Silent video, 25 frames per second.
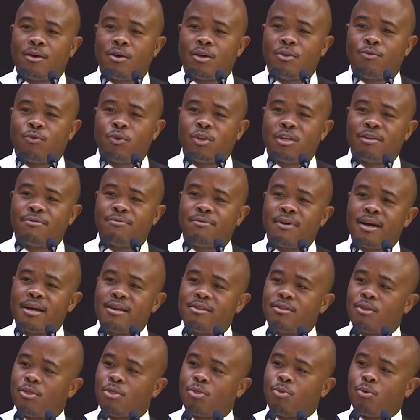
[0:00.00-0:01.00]
if you
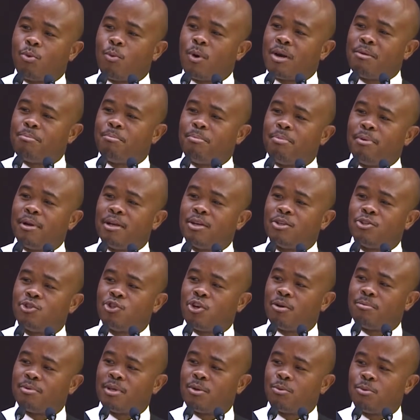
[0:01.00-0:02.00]
divide the 1 billion
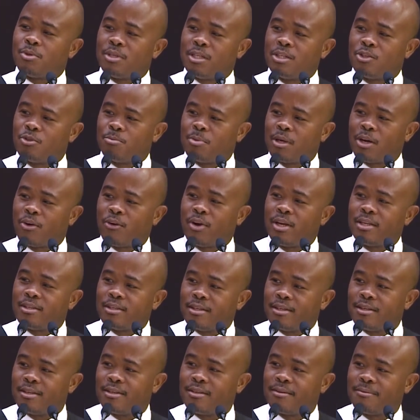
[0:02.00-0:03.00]
jobs that will need to be
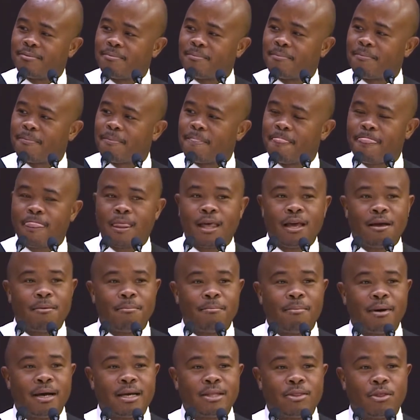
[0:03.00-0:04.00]
created
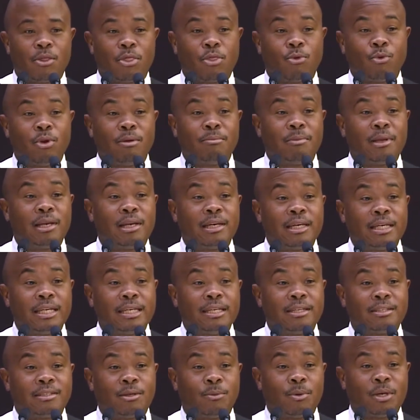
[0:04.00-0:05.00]
by the 3 million
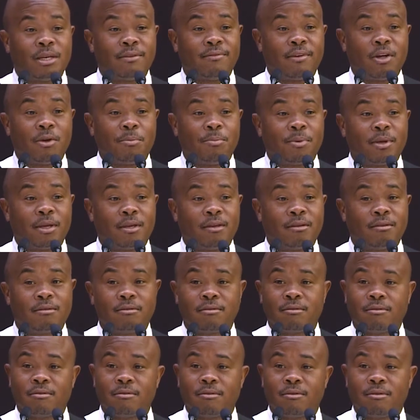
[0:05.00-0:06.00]
leaders that we're developing,
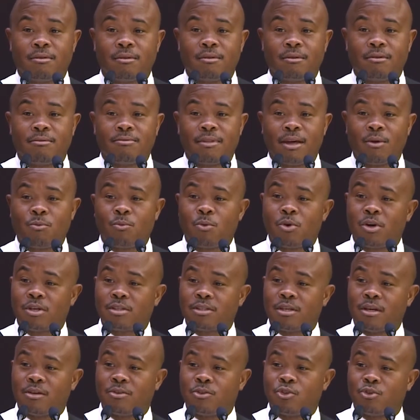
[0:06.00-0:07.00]
that
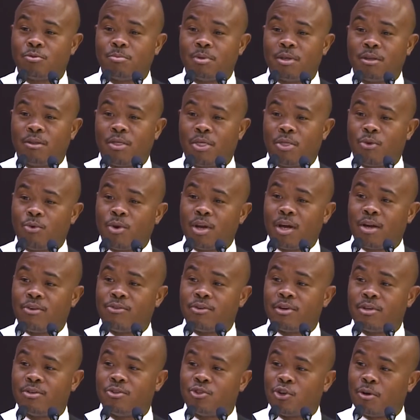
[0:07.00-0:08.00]
works out to be
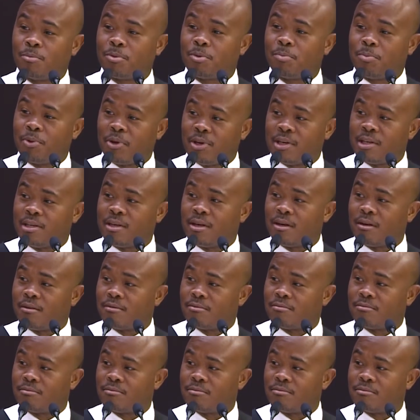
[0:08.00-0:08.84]
300 jobs per leader.